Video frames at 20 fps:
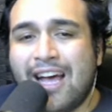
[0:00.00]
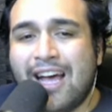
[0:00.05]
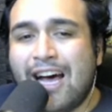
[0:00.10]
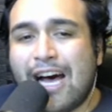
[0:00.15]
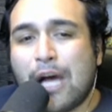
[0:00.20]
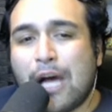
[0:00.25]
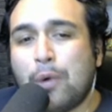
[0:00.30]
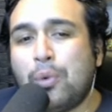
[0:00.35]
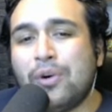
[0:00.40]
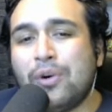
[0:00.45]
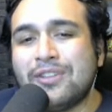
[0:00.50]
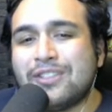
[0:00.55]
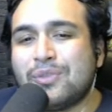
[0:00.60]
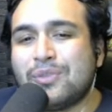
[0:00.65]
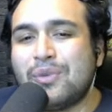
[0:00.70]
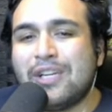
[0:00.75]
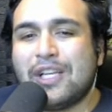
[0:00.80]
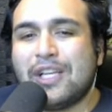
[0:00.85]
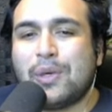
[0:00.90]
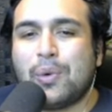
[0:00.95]
I wasn't
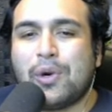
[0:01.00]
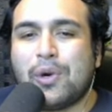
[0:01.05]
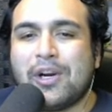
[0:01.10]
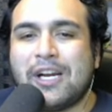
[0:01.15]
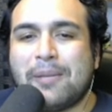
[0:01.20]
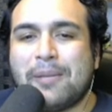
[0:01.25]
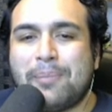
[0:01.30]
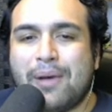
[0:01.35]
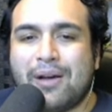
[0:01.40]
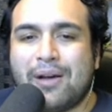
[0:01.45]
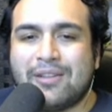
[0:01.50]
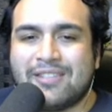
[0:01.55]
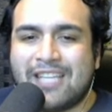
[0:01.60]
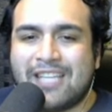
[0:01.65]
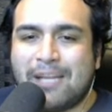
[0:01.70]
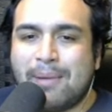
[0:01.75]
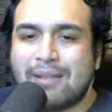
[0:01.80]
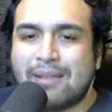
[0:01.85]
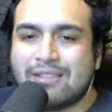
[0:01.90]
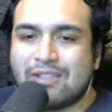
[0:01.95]
really worried about
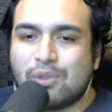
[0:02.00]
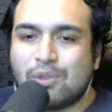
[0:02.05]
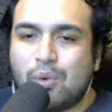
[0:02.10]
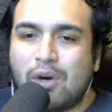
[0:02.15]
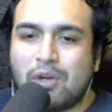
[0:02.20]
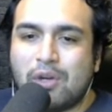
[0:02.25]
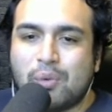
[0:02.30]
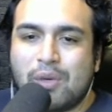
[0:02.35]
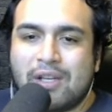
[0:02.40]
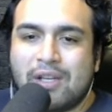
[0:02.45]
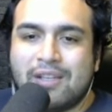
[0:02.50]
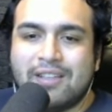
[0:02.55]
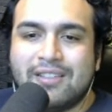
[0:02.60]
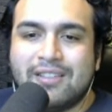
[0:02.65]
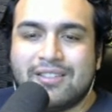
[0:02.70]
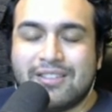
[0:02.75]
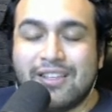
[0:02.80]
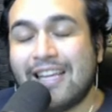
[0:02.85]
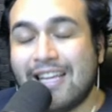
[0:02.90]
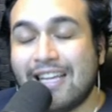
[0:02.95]
Salamance's quad weakness.